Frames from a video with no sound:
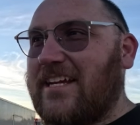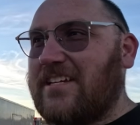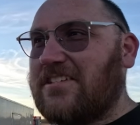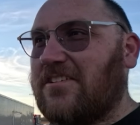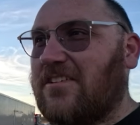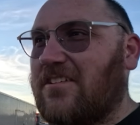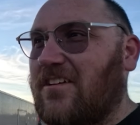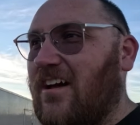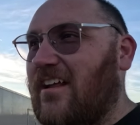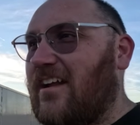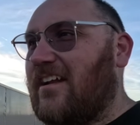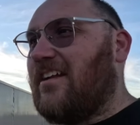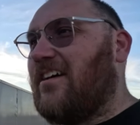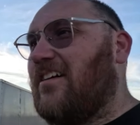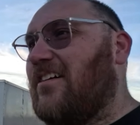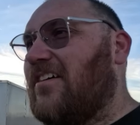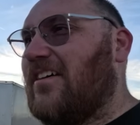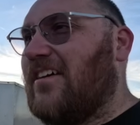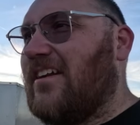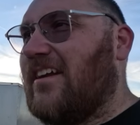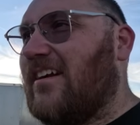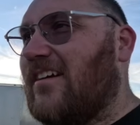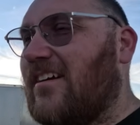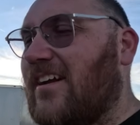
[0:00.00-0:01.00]
t-shirt on and no
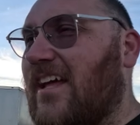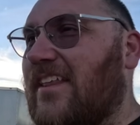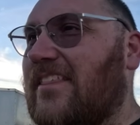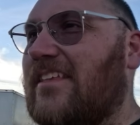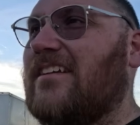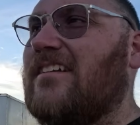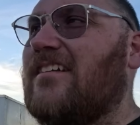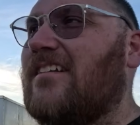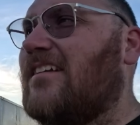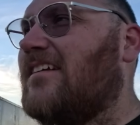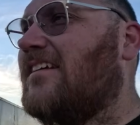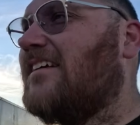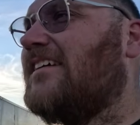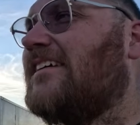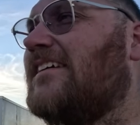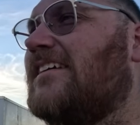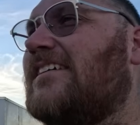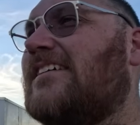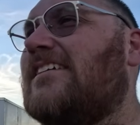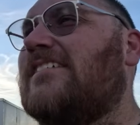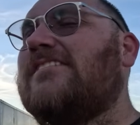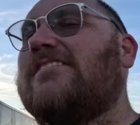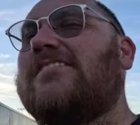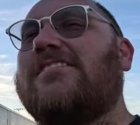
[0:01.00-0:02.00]
hoodie or nothing.
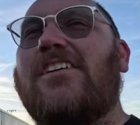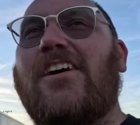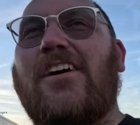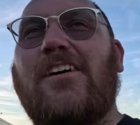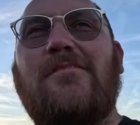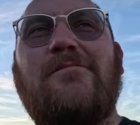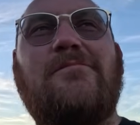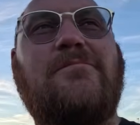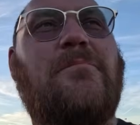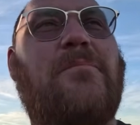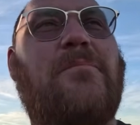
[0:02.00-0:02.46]
So